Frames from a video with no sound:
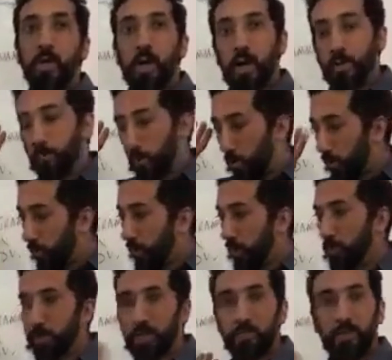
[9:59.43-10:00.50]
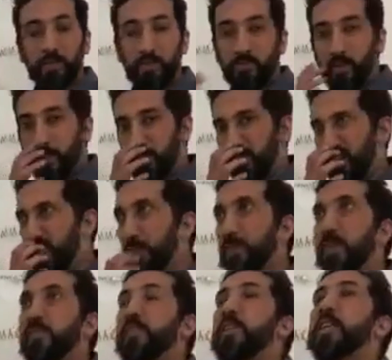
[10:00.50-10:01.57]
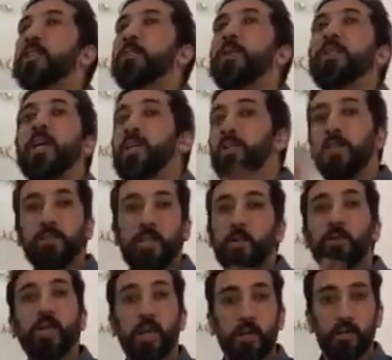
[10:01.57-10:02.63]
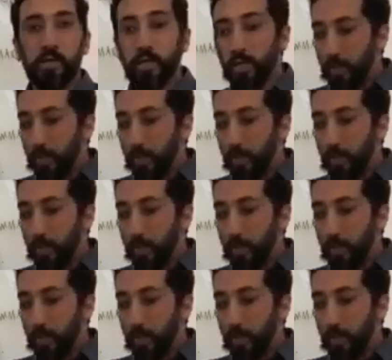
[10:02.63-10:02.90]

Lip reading: I'm only worried about the Fatiha. Even if it takes me 10 years, I don't care.